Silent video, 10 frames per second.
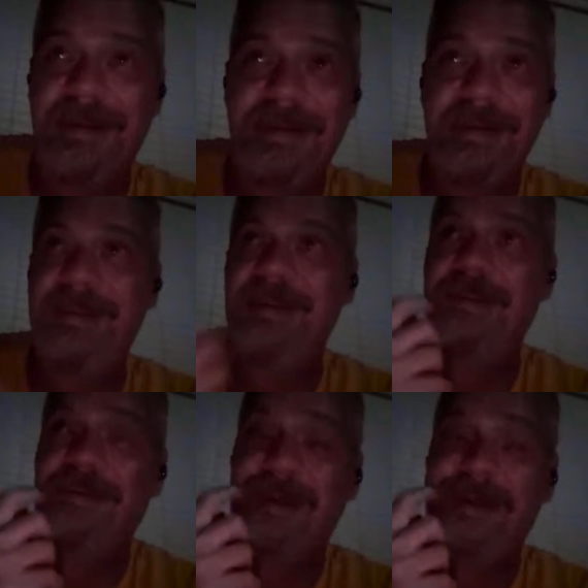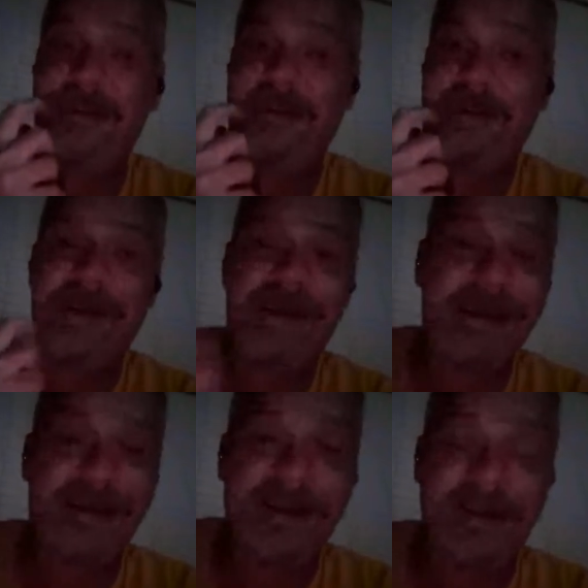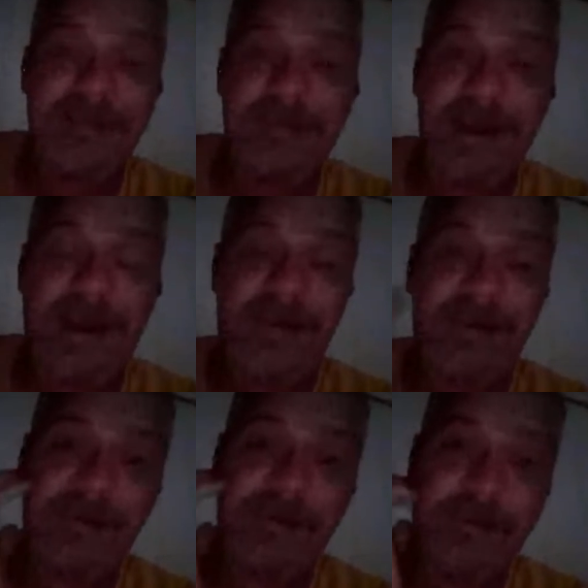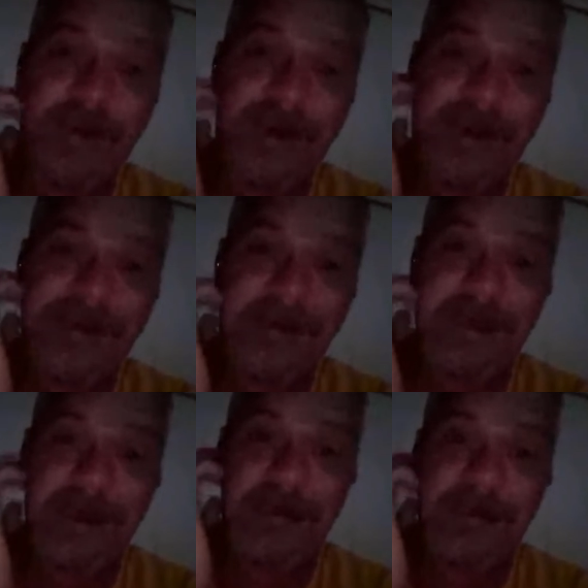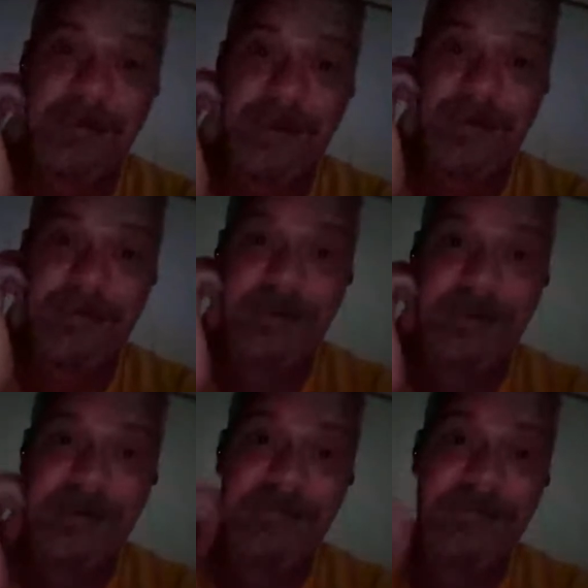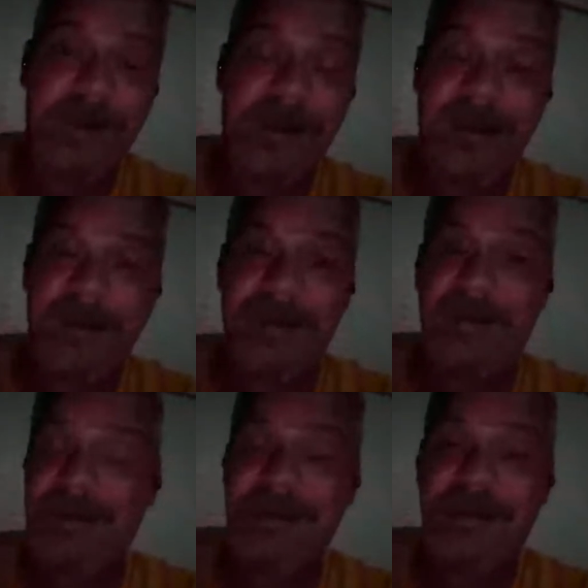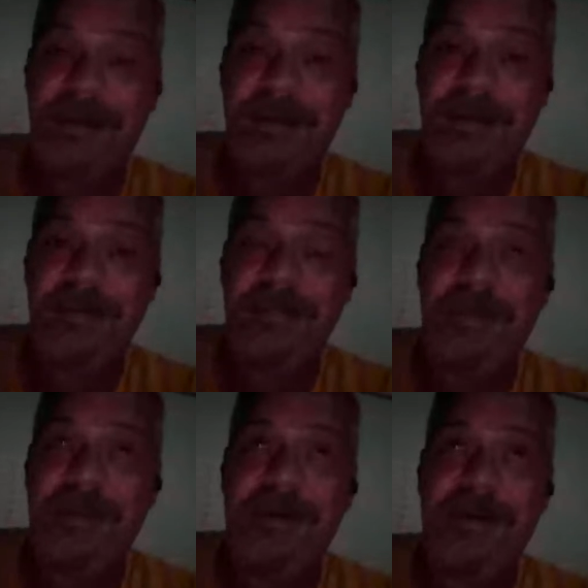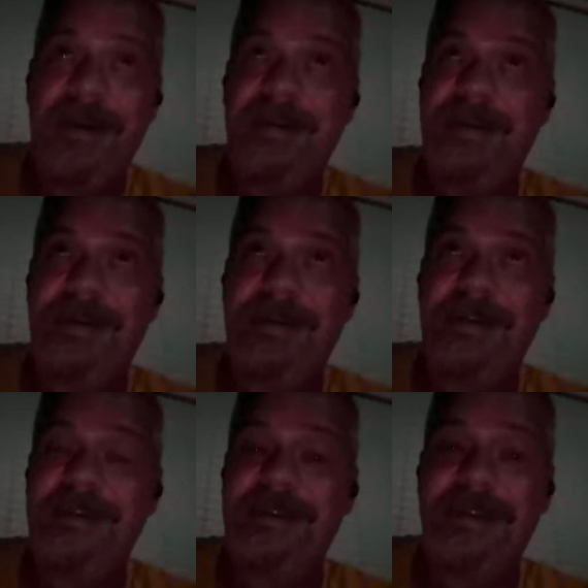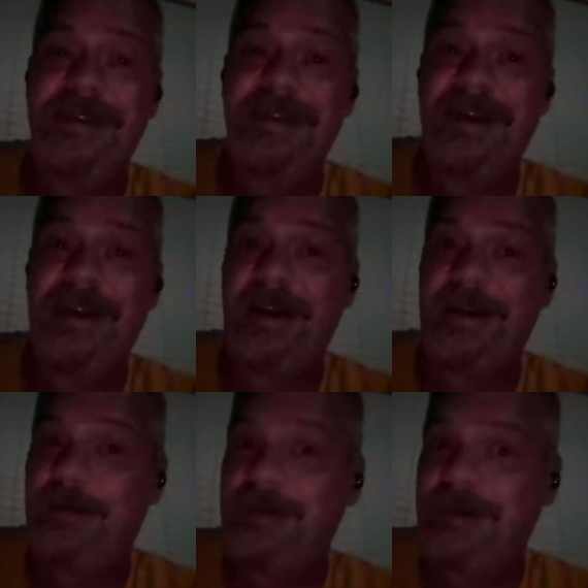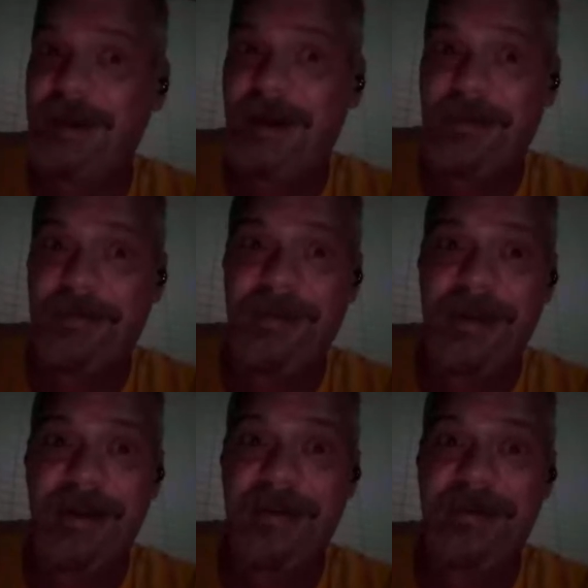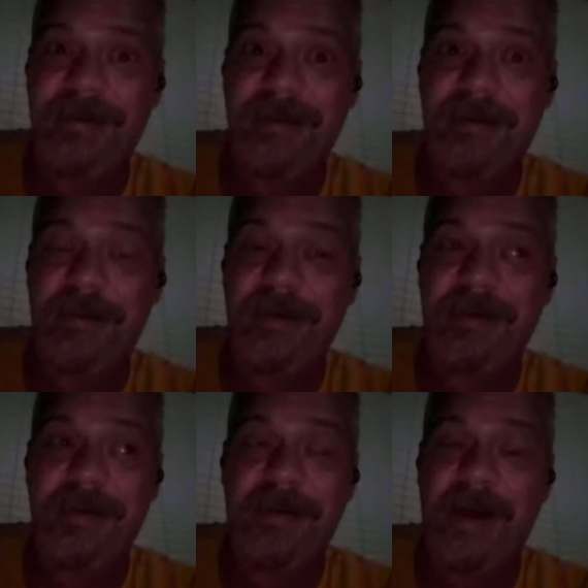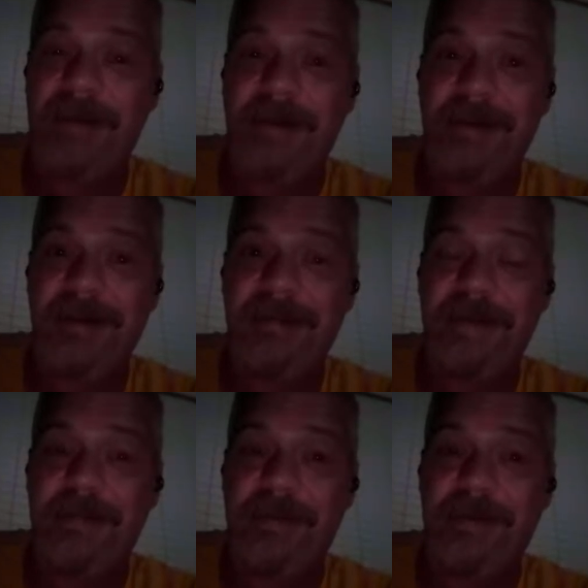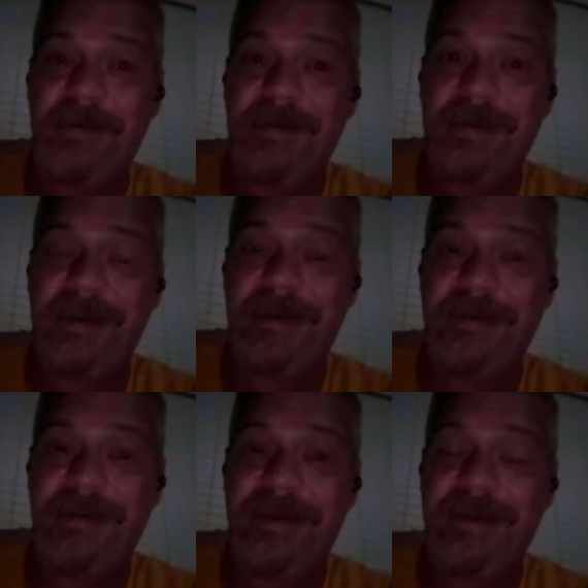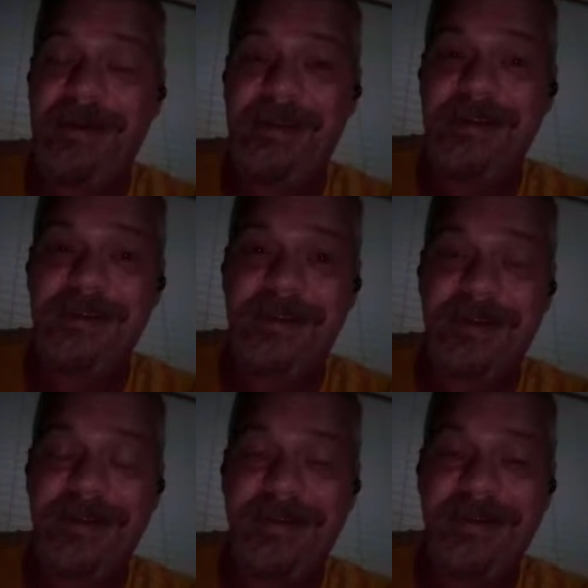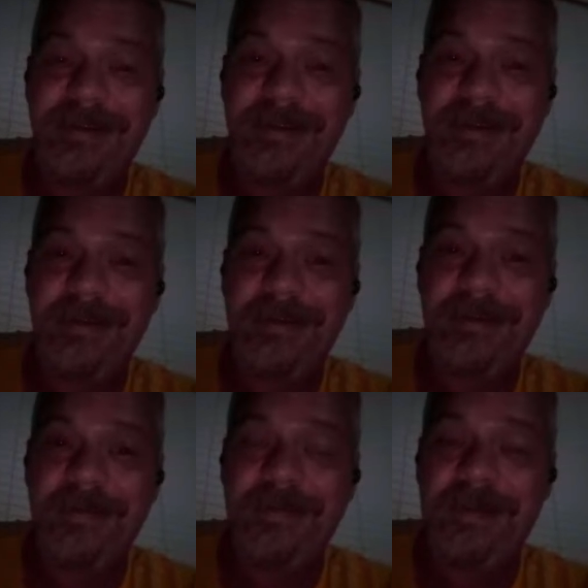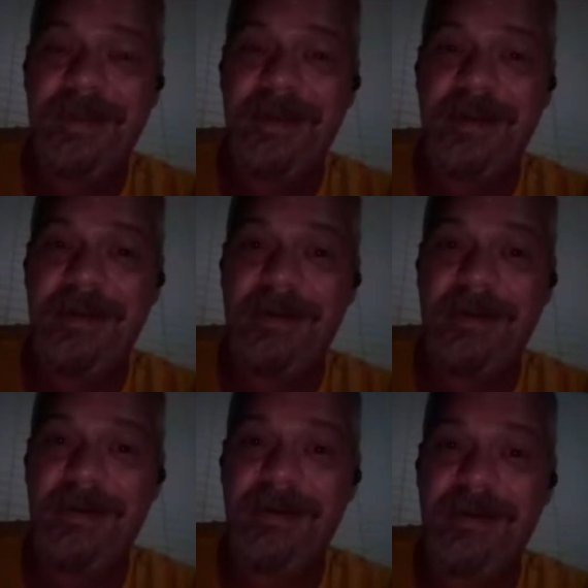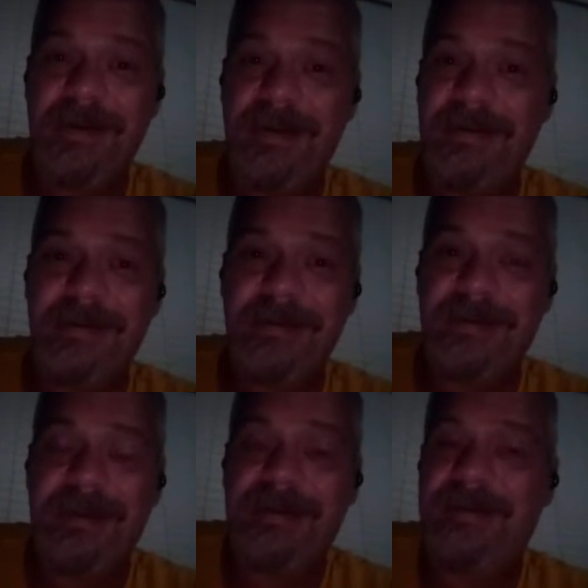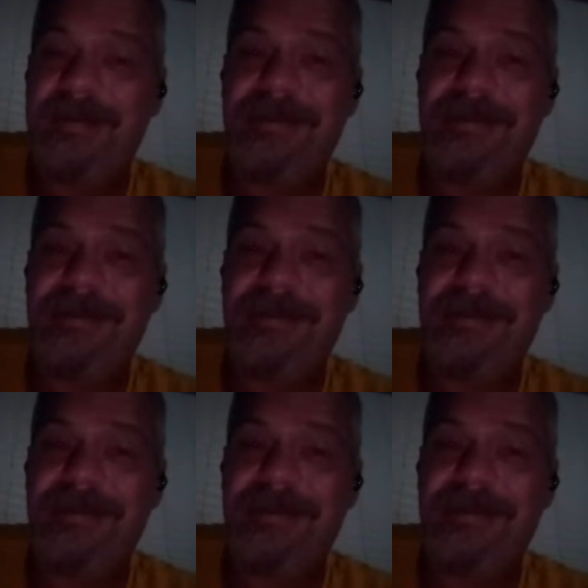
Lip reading: that, you know, has never done anything to me. I don't want to accept that responsibility for anything, you know. And so it's just that I got no desire for that, you know, whatsoever. I've hurt enough people, you know, unintentionally, you know, that